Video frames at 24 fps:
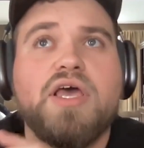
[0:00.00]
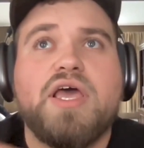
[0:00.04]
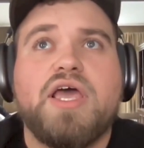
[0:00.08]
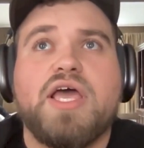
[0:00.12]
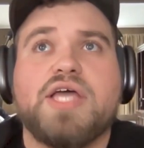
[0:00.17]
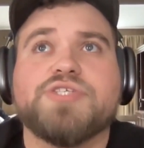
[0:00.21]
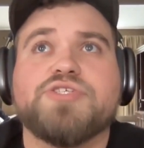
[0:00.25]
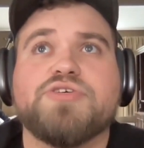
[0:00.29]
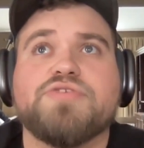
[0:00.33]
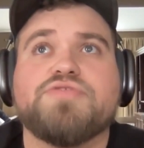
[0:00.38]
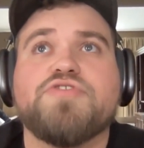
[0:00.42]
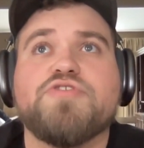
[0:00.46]

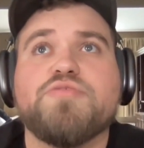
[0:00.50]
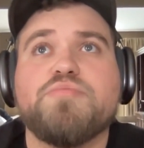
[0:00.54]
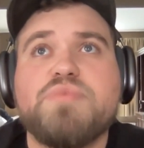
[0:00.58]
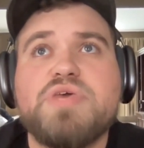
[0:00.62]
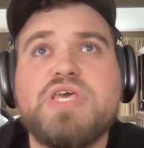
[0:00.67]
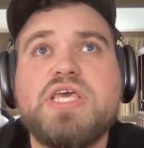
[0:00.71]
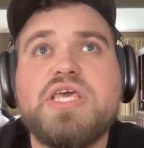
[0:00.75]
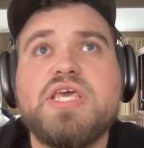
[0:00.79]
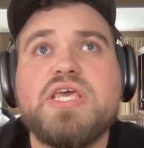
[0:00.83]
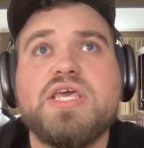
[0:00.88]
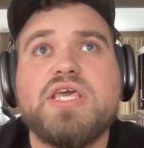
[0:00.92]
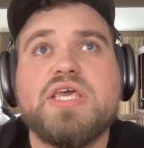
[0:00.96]
And so for
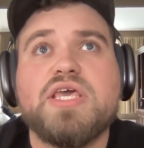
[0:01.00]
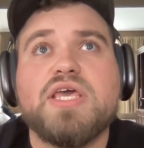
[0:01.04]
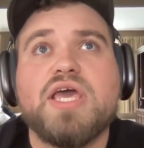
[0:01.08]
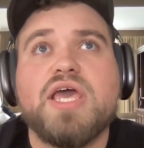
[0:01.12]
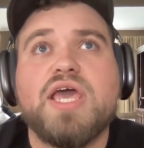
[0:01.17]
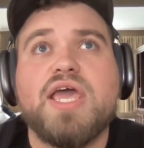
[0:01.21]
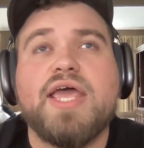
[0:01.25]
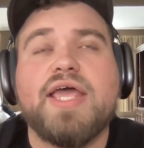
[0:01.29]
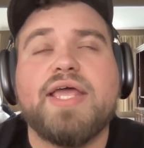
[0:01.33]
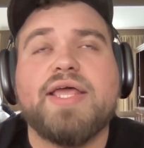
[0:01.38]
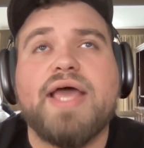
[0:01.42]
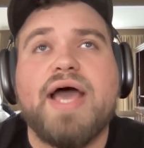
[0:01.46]
me,
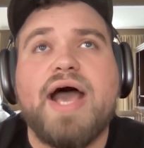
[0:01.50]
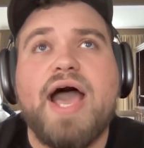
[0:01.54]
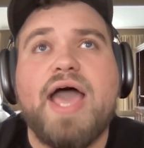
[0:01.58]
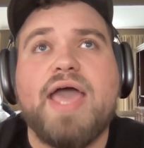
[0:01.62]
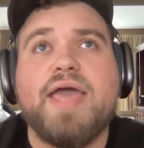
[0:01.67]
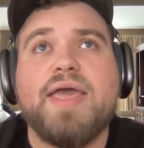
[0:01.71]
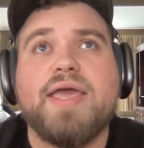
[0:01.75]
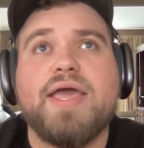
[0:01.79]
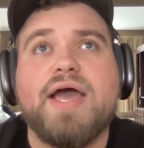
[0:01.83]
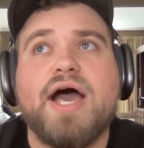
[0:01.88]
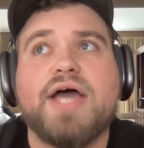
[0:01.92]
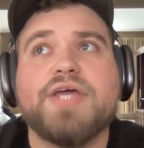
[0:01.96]

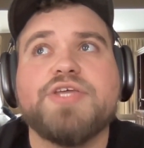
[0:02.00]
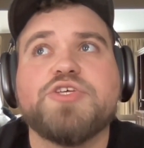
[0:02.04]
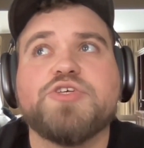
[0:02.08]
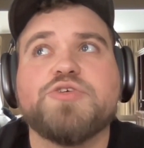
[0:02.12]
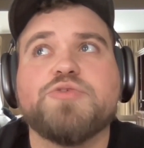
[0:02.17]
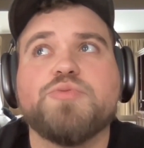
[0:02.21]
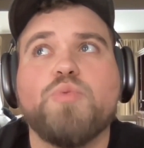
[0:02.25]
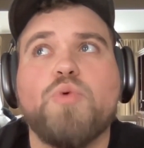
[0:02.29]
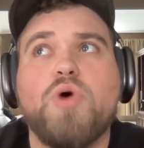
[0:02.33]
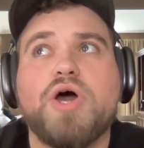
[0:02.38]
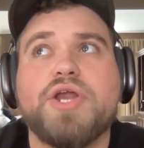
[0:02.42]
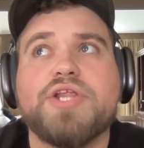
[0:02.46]
I just
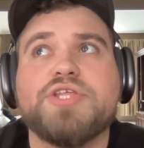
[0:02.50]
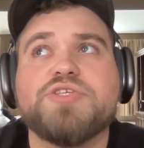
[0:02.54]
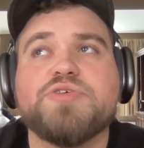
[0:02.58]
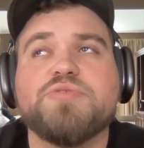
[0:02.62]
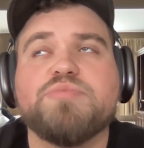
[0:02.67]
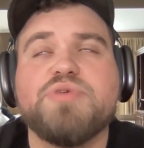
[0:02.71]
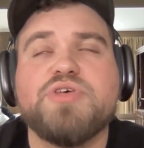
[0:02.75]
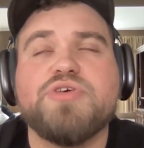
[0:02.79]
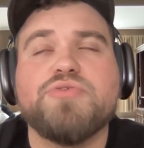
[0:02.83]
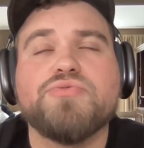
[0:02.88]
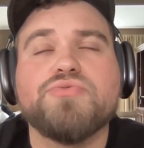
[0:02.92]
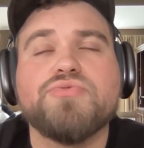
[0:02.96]
wanted to
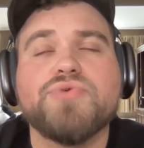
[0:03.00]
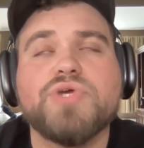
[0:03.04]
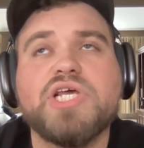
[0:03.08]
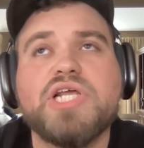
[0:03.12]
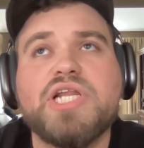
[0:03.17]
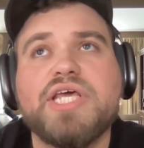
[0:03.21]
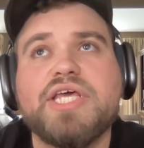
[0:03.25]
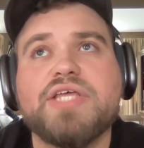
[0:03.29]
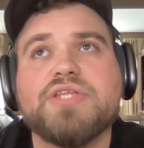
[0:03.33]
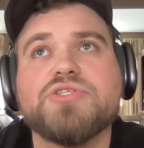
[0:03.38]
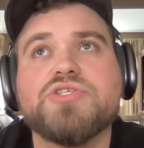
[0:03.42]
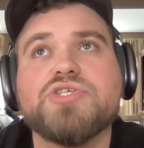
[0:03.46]
be
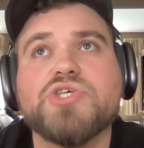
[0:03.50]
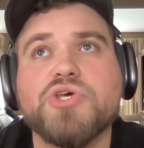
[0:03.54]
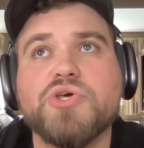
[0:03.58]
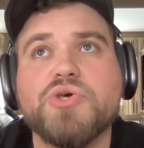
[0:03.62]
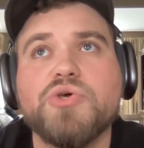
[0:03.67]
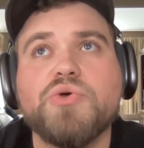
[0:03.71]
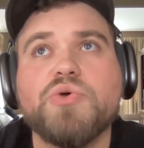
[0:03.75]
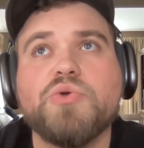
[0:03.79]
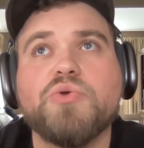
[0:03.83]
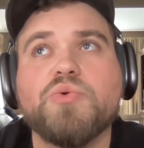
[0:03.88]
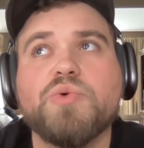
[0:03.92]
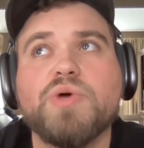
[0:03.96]
really in
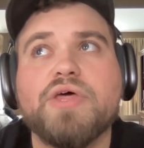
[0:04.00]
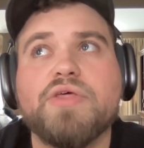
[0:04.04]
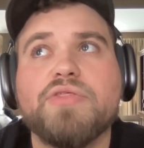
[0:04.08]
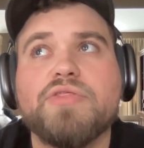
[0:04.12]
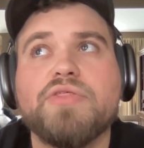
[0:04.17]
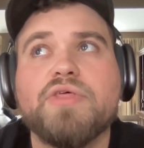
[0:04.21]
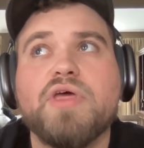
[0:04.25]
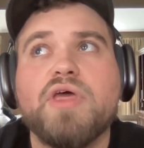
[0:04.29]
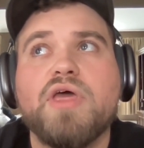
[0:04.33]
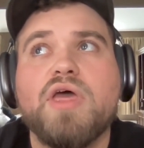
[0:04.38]
tune with